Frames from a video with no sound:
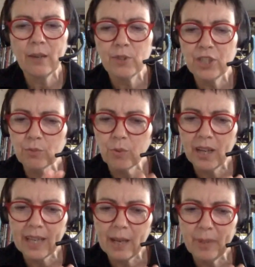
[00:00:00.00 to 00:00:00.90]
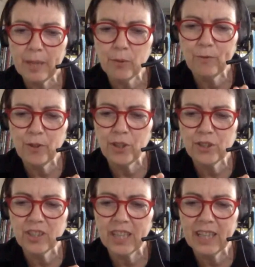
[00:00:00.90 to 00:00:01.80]
which is why that people
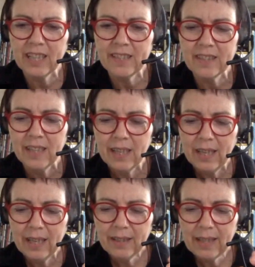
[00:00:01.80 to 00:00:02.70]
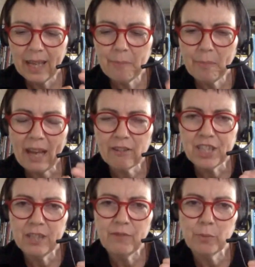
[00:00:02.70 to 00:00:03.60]
first thing is
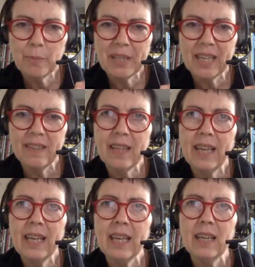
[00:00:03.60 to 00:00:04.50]
imperative that we begin there.